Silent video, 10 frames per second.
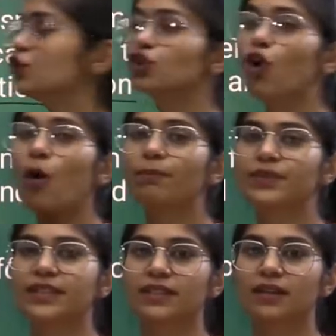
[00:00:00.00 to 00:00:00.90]

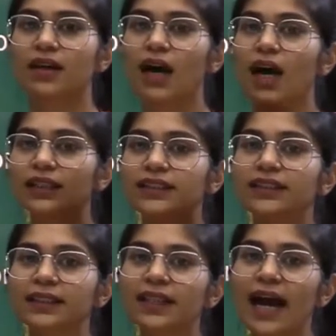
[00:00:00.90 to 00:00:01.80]
stops. Other
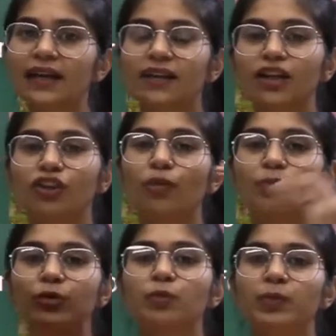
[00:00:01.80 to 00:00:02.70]
than that, your
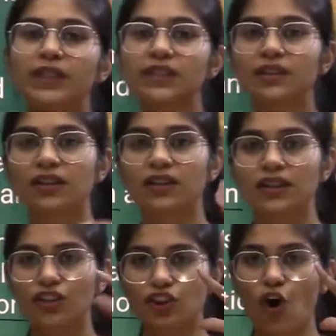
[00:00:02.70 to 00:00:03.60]
pupils
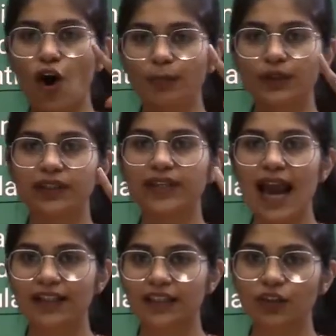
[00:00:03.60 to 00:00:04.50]
stop
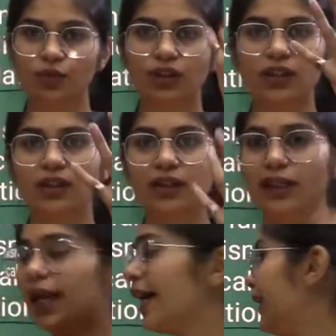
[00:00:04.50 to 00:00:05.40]
reacting to the
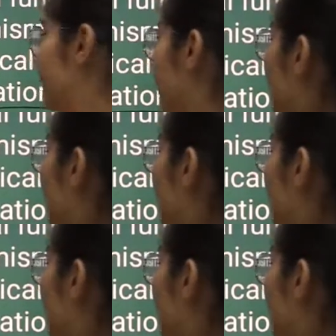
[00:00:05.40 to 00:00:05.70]
light.